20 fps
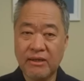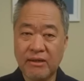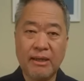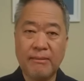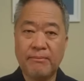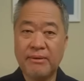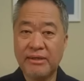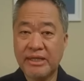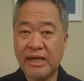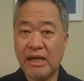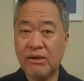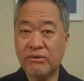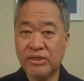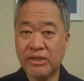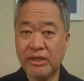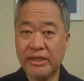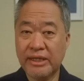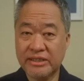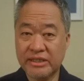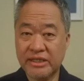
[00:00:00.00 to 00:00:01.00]
But now
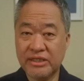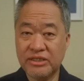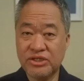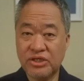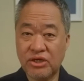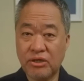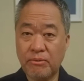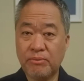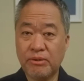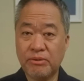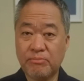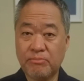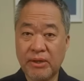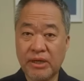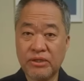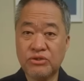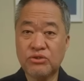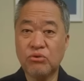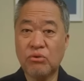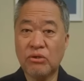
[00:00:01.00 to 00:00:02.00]
let's consider
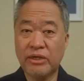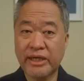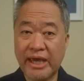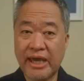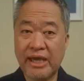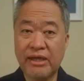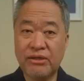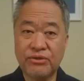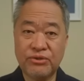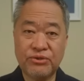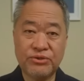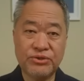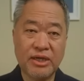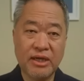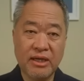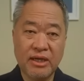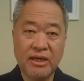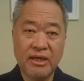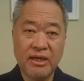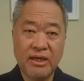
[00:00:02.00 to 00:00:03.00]
perpetual calendars.
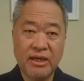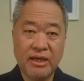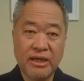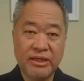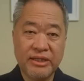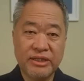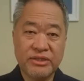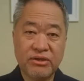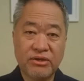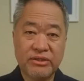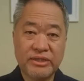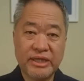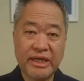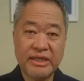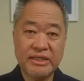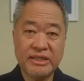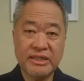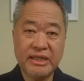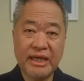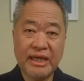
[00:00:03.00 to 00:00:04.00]
These are
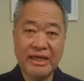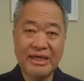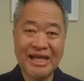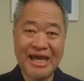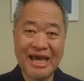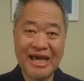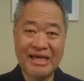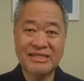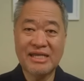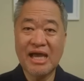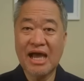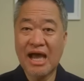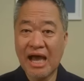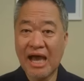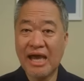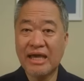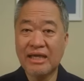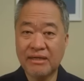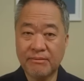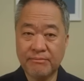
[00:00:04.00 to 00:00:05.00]
designated as
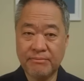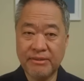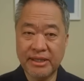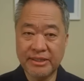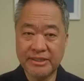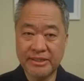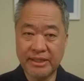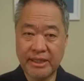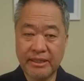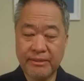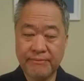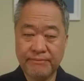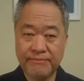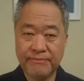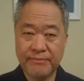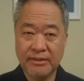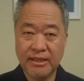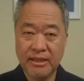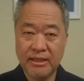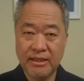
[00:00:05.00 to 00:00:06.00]
high complexity.
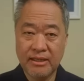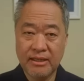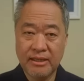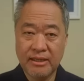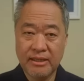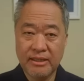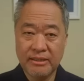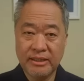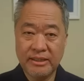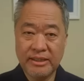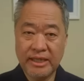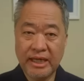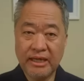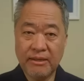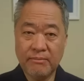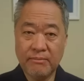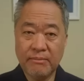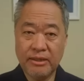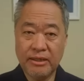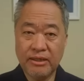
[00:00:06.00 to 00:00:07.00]
The
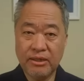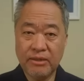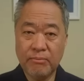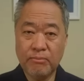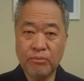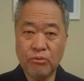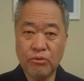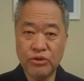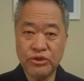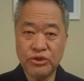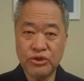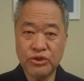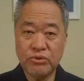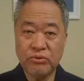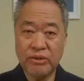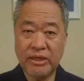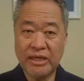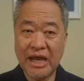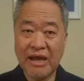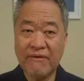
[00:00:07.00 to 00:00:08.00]
data here points to
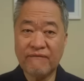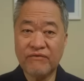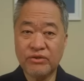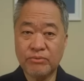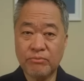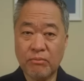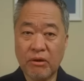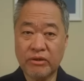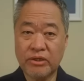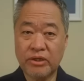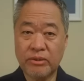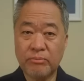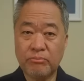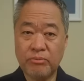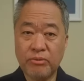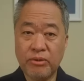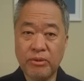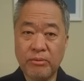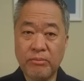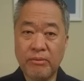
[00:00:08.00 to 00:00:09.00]
an average market
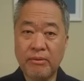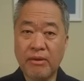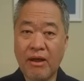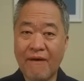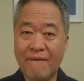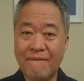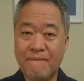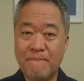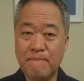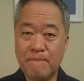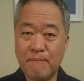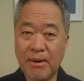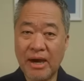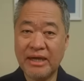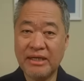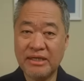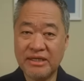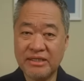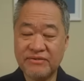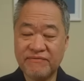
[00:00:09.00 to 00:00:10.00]
premium of
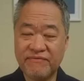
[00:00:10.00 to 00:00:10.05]
minus